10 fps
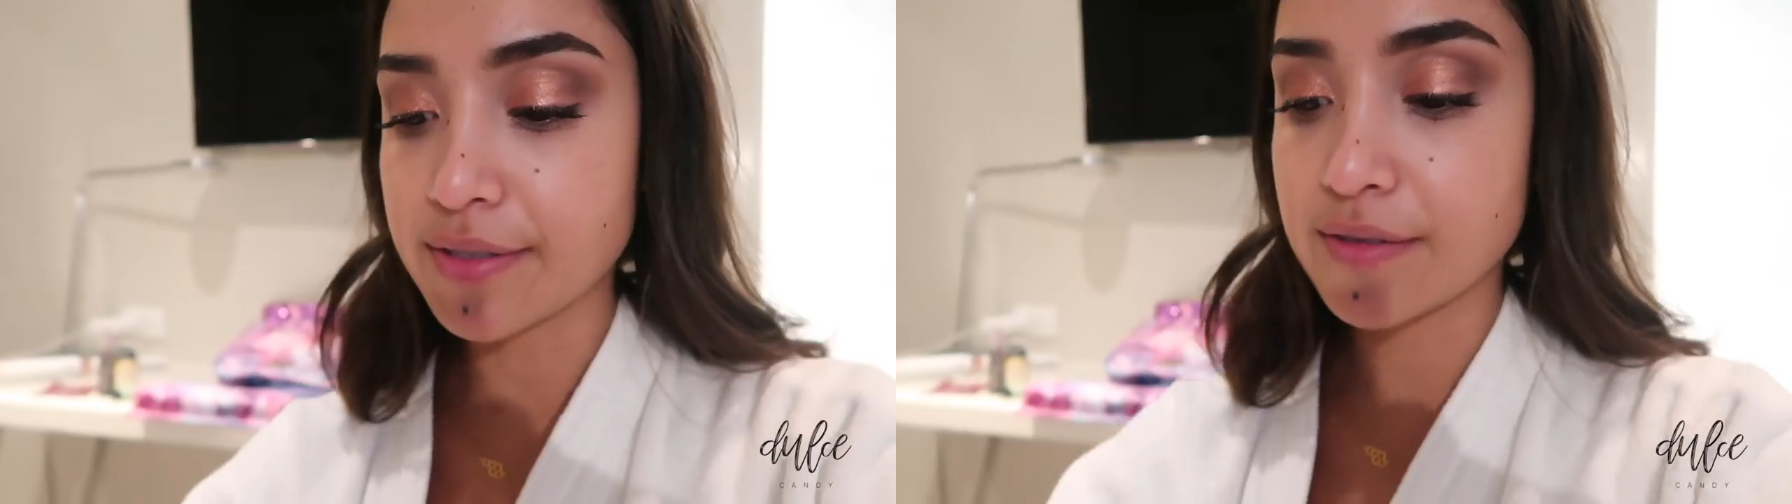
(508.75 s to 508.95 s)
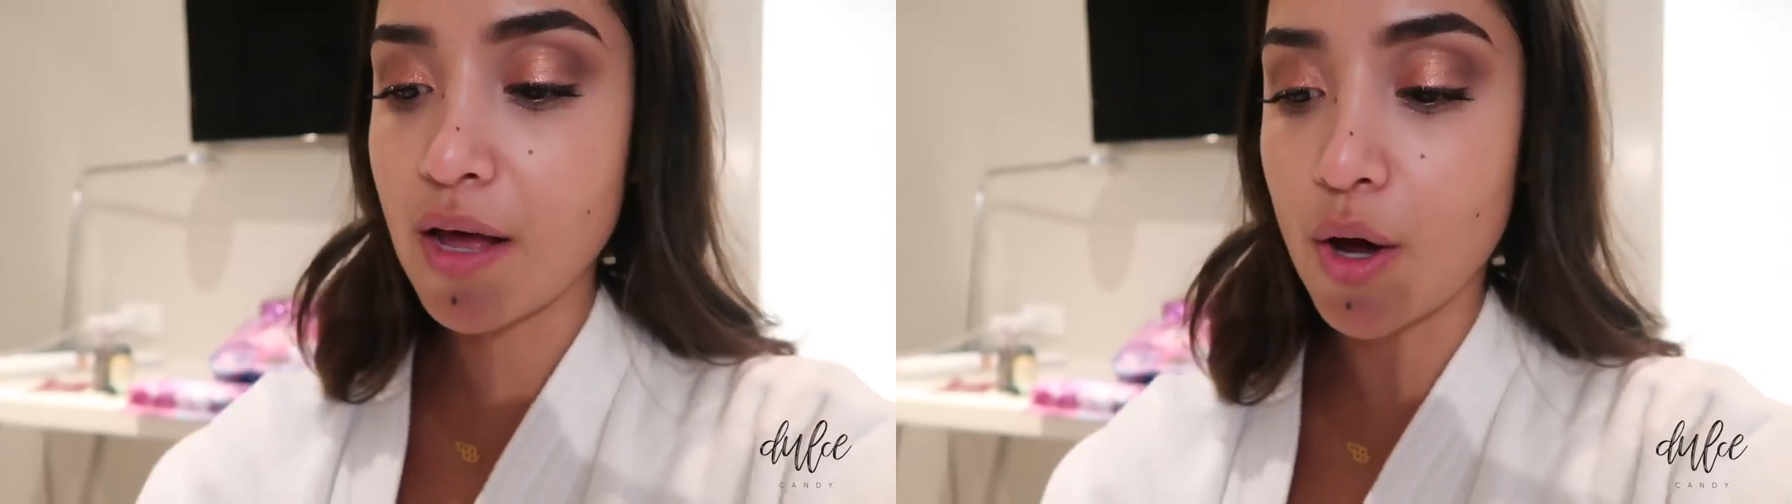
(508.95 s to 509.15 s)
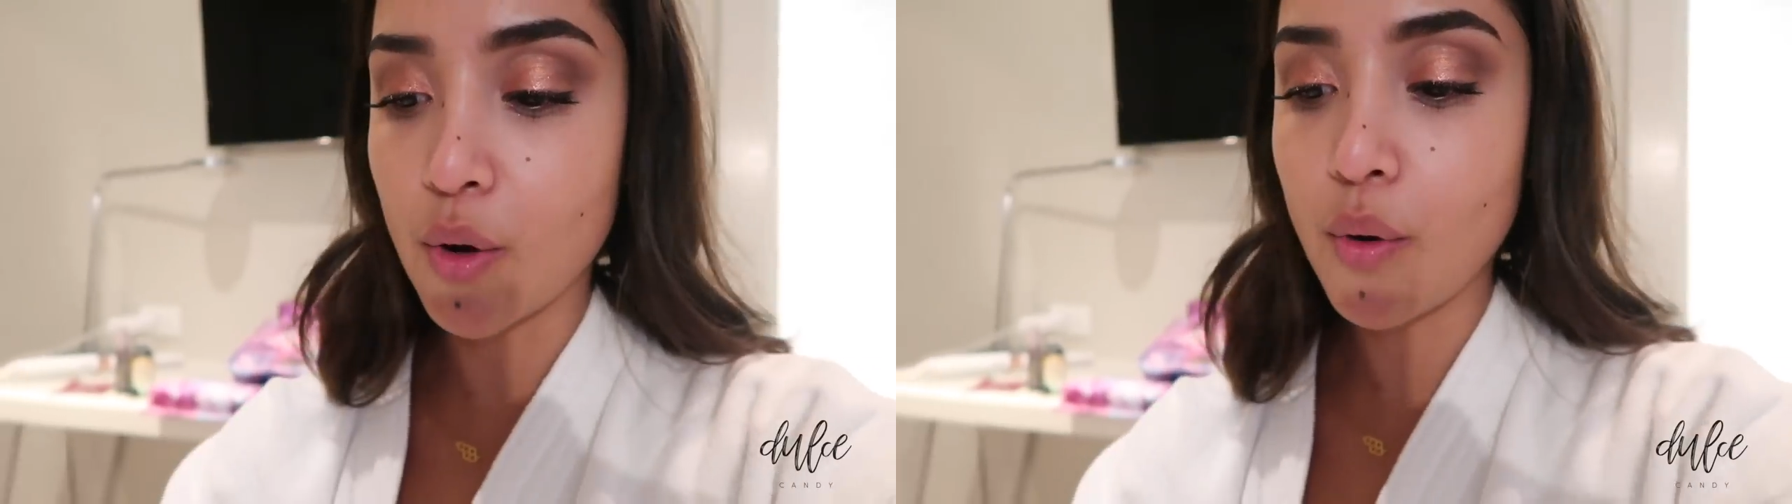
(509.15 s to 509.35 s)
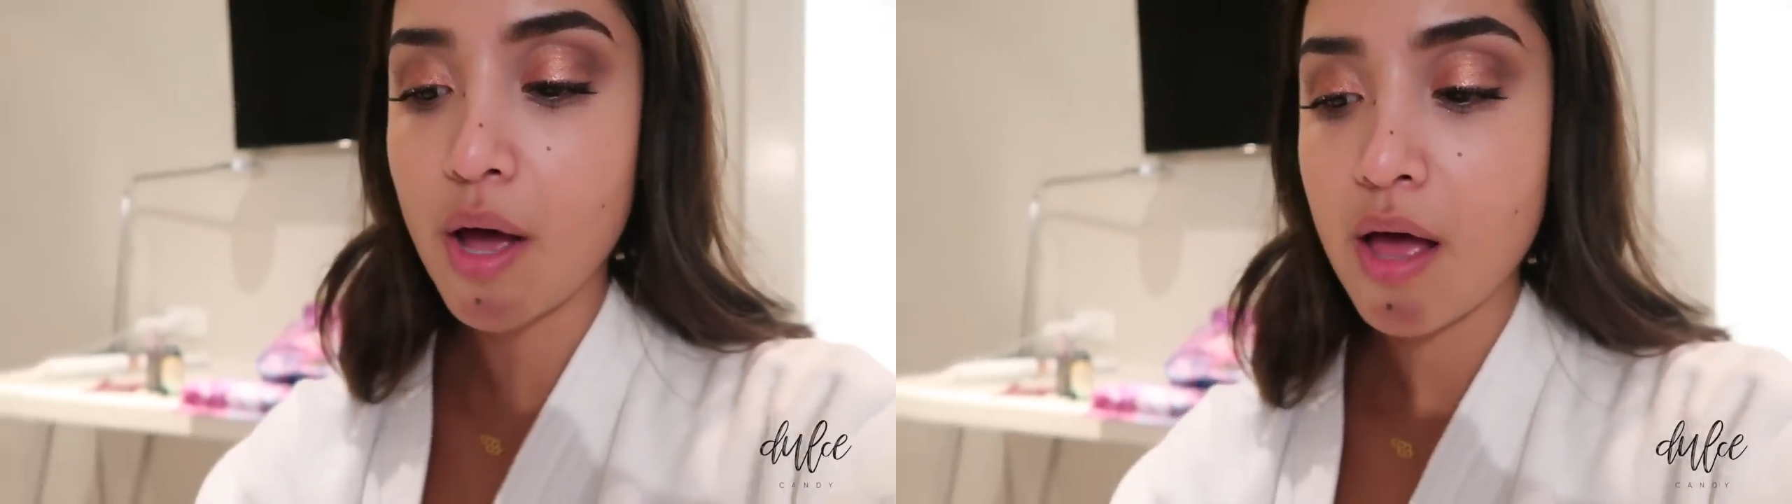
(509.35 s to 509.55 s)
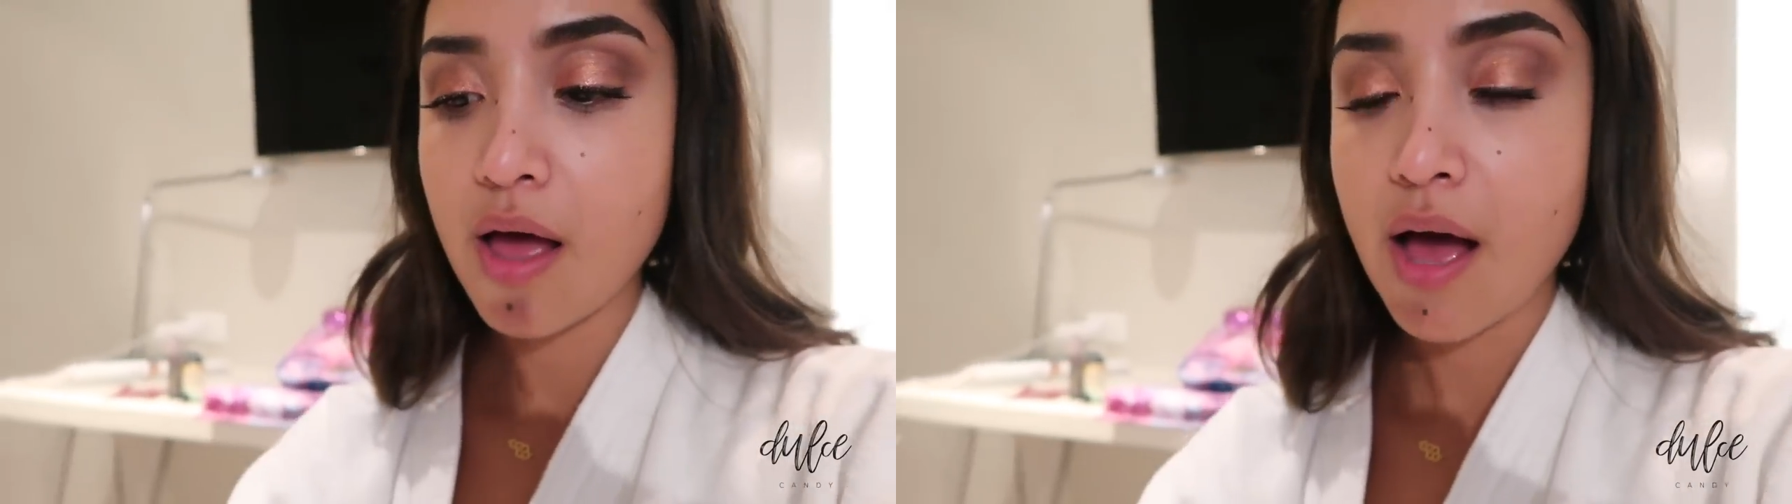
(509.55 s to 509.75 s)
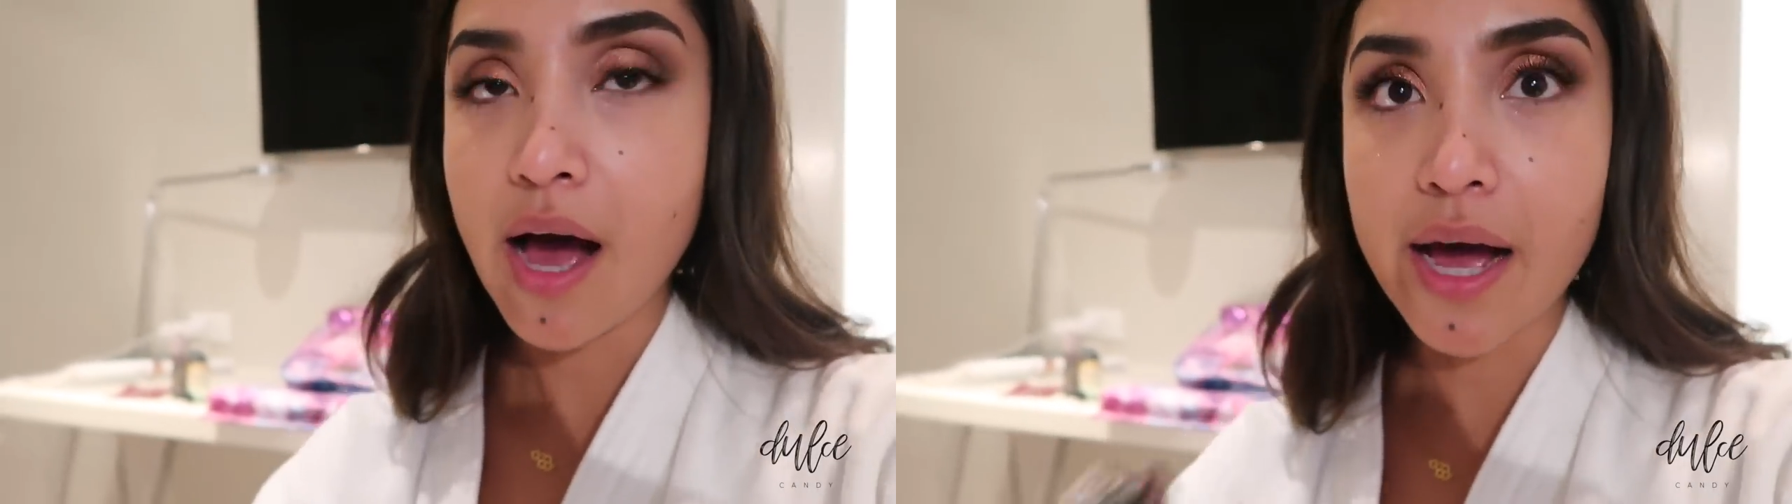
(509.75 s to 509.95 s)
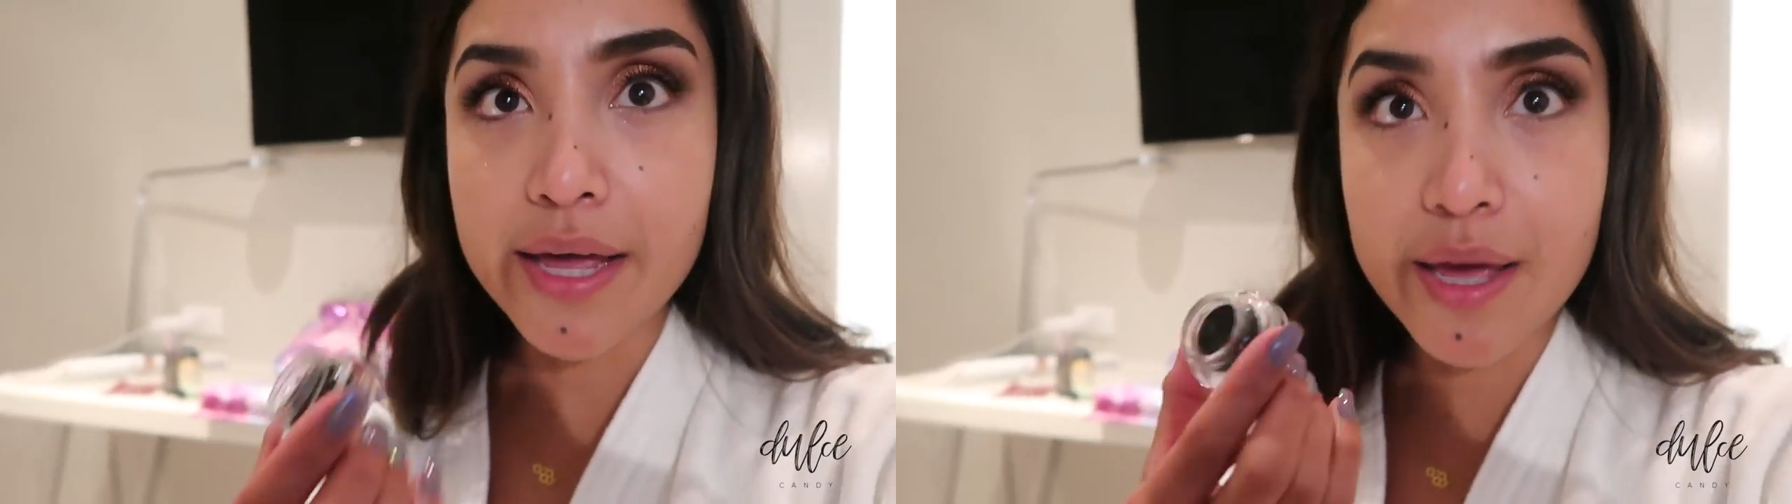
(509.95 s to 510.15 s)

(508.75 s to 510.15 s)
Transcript: So I